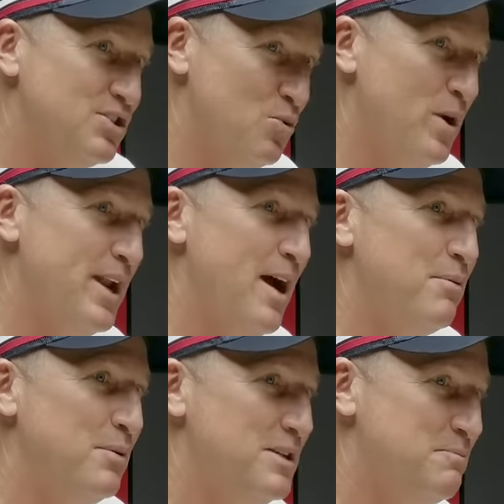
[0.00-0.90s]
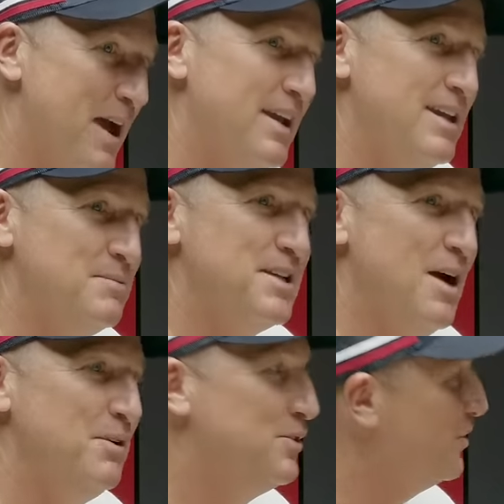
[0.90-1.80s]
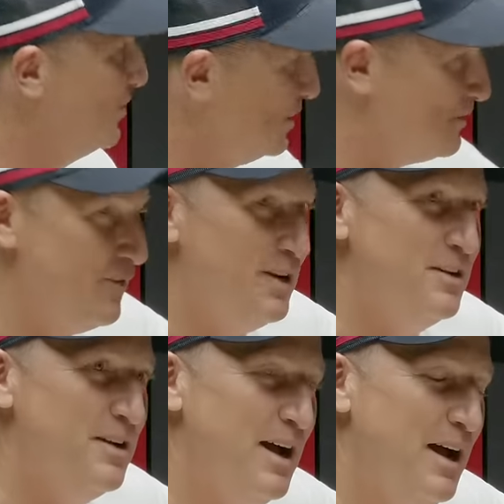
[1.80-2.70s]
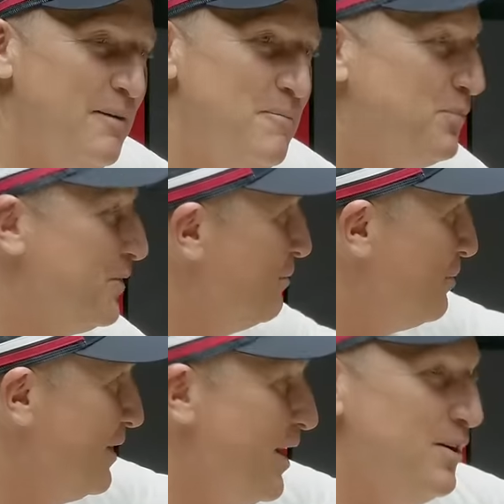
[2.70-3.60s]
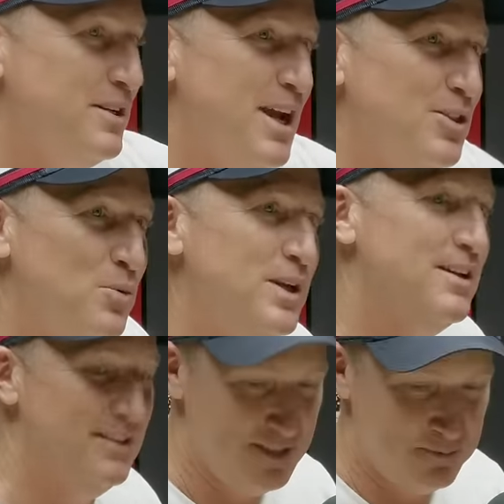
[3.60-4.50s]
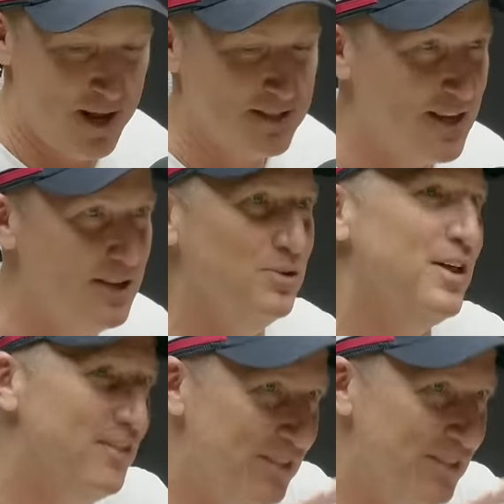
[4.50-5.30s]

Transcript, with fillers: getting squared up or his back hip's coming through and his feet are um, going down the wicket and his bat angle.